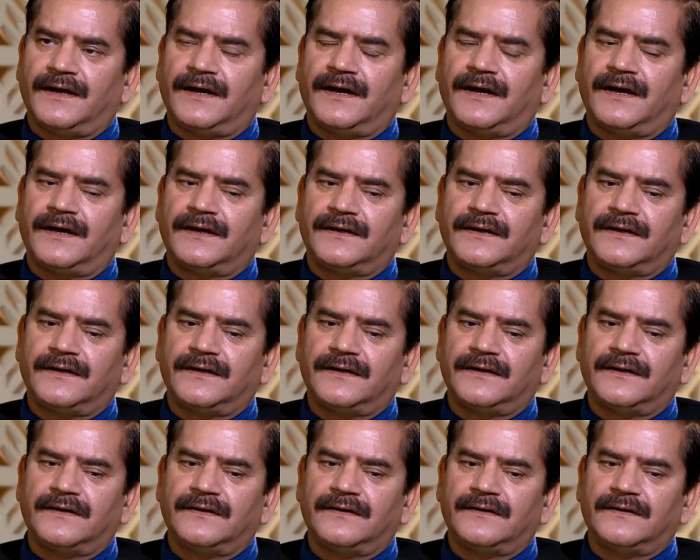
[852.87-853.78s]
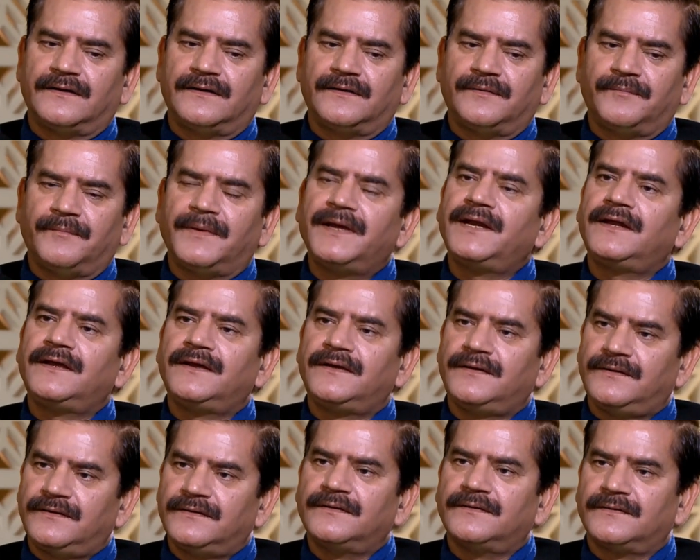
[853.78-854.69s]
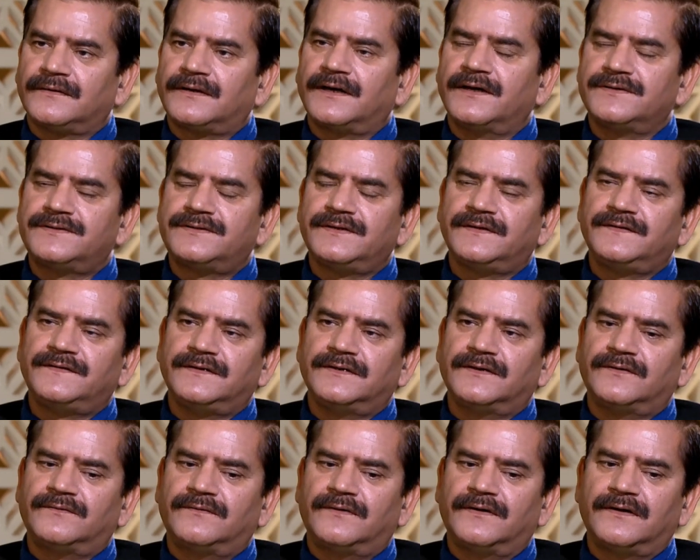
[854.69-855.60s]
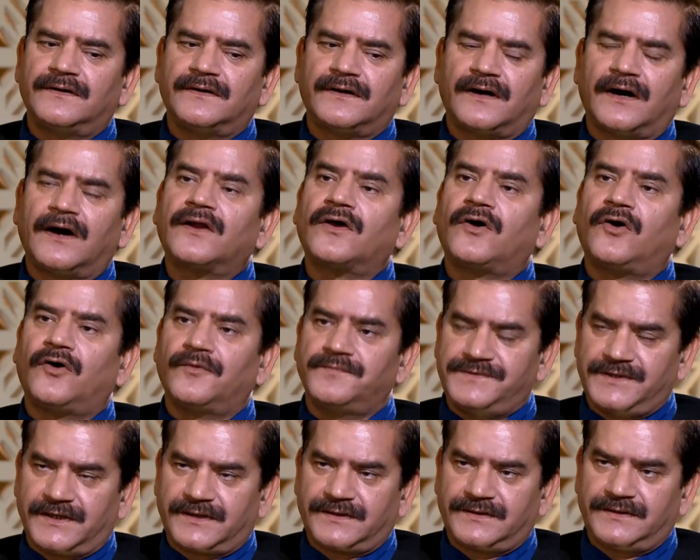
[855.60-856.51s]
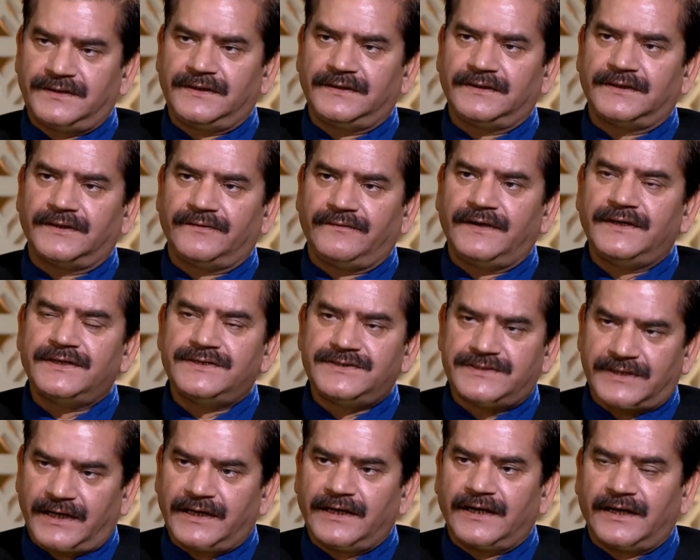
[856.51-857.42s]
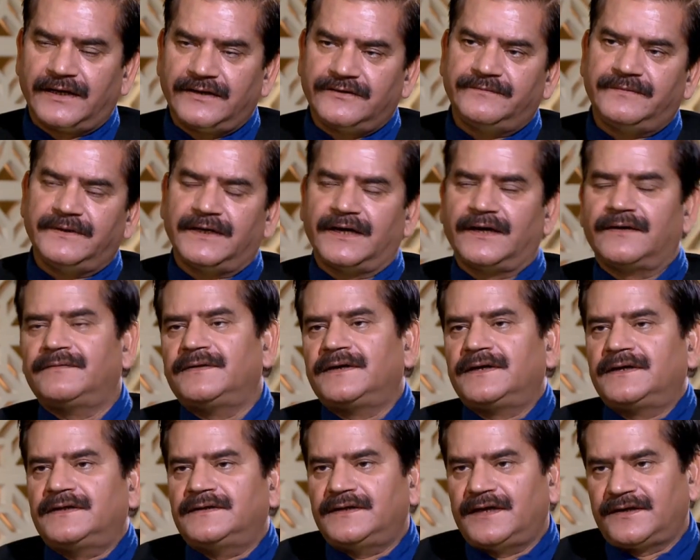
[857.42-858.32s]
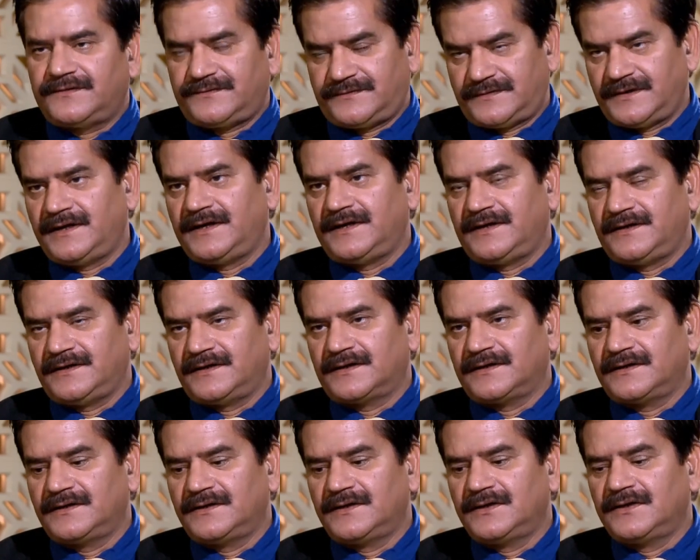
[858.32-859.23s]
and uh, many countries in the world are objecting the way China is behaving in this area.